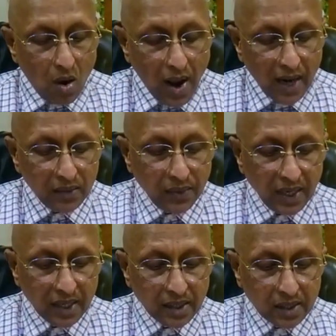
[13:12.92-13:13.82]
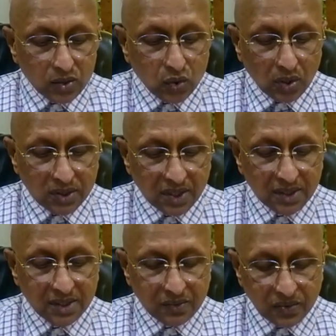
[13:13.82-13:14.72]
and vinegar,
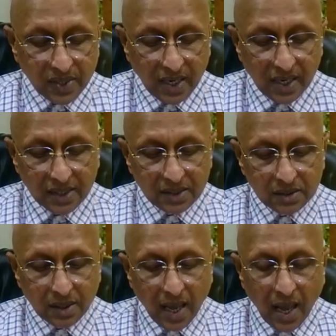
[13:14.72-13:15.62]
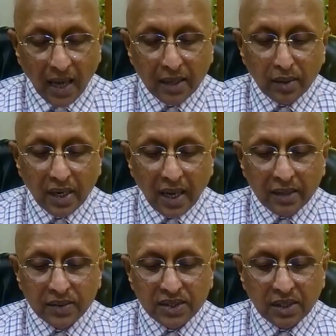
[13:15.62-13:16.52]
sauces, salads, animal
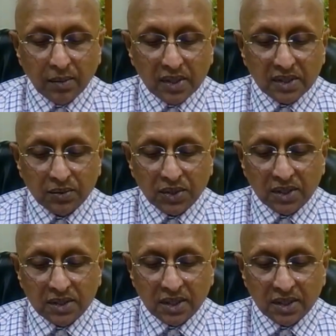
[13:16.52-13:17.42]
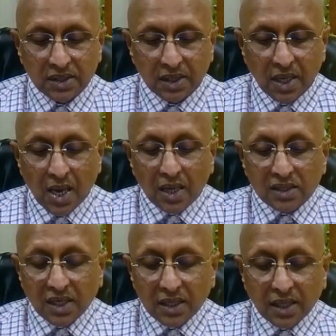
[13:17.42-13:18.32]
and vegetable substances,
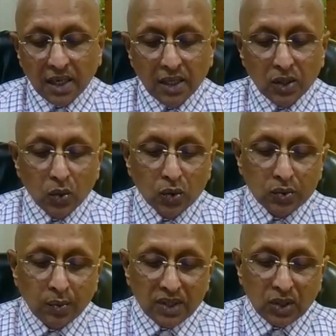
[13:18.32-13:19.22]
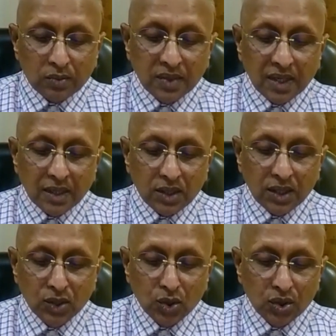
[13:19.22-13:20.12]
certainly lose much of their
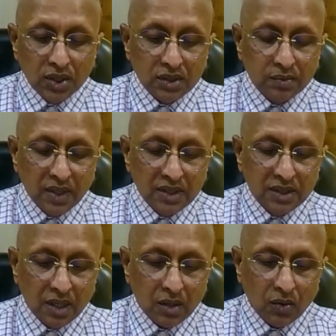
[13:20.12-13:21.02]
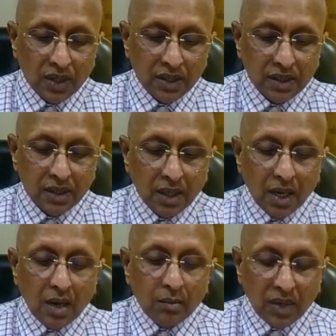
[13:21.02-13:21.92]
injurious medicinal quality,
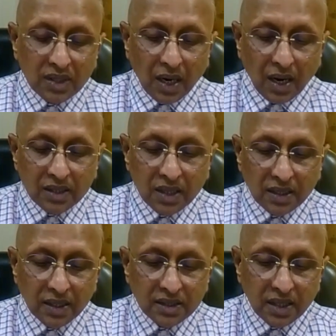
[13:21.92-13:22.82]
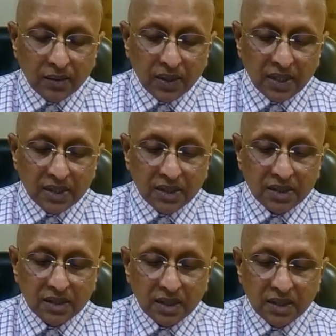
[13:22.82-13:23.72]
but other
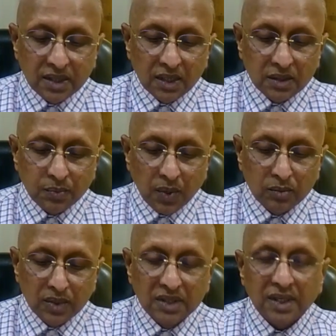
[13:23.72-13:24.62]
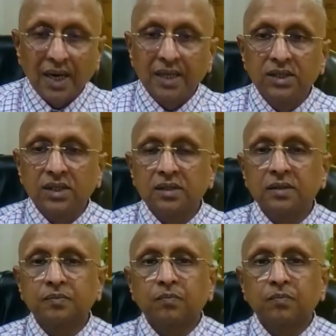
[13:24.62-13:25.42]
disadvantages results from these additions.